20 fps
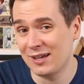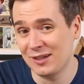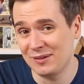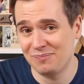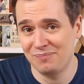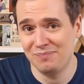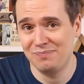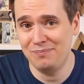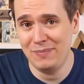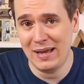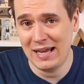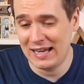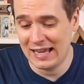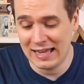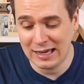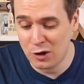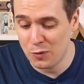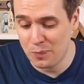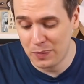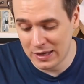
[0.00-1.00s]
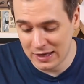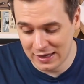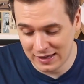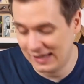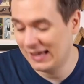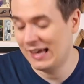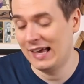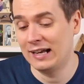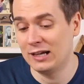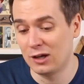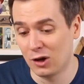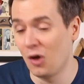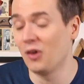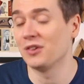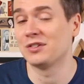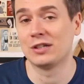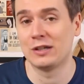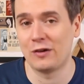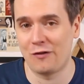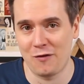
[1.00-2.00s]
could mean he could be in
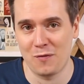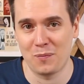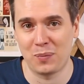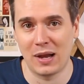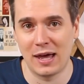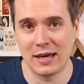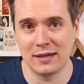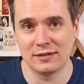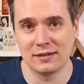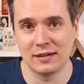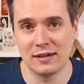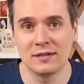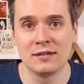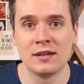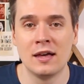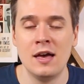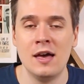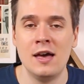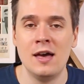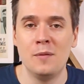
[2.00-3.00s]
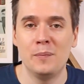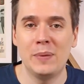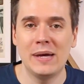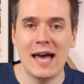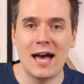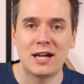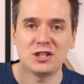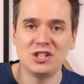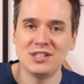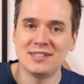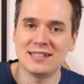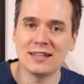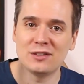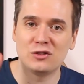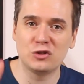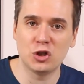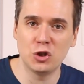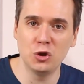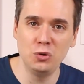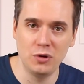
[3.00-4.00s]
lots of different places. But he actually says
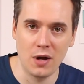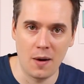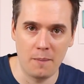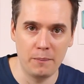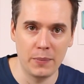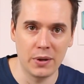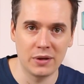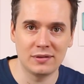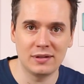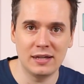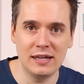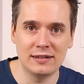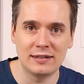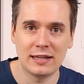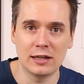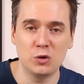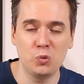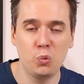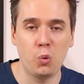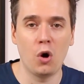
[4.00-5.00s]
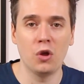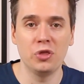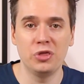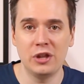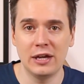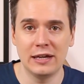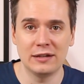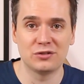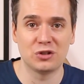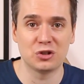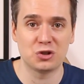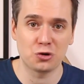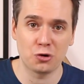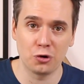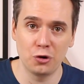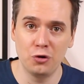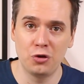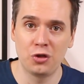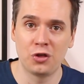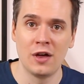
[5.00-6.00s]
2 numbers. He says one that is the
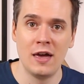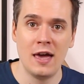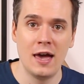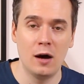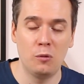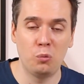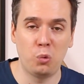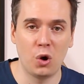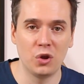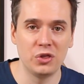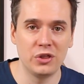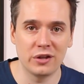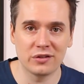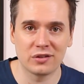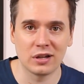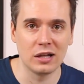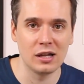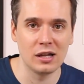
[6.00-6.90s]
truth and one that's a